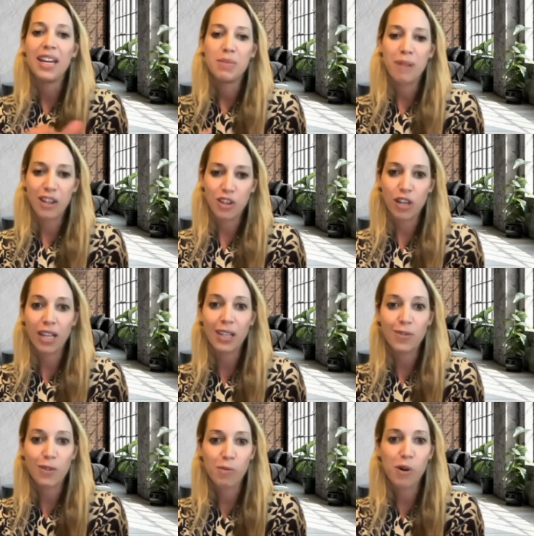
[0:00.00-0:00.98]
to make sure it
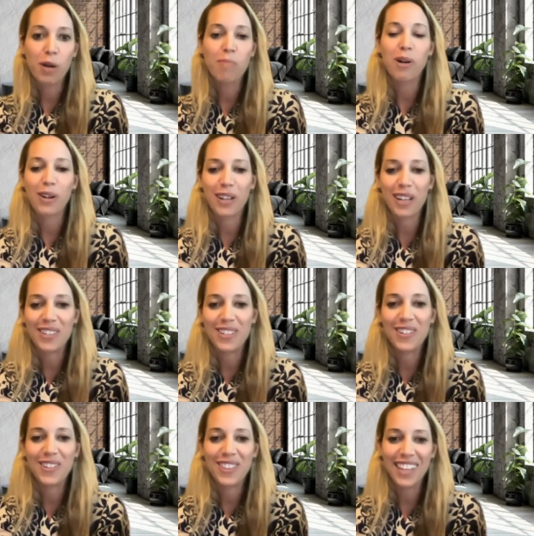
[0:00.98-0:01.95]
gets from one party
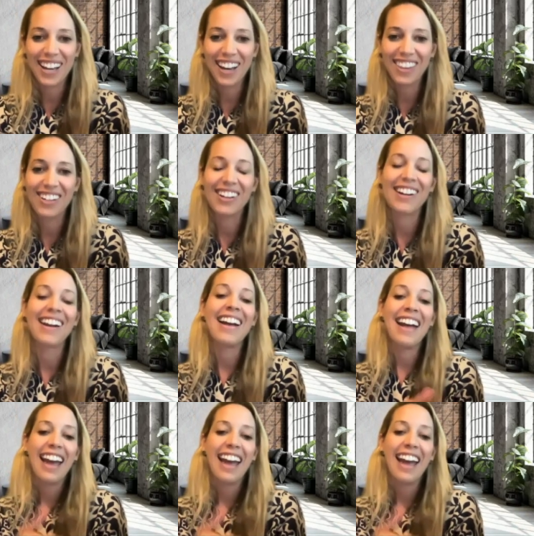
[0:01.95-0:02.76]
to the other.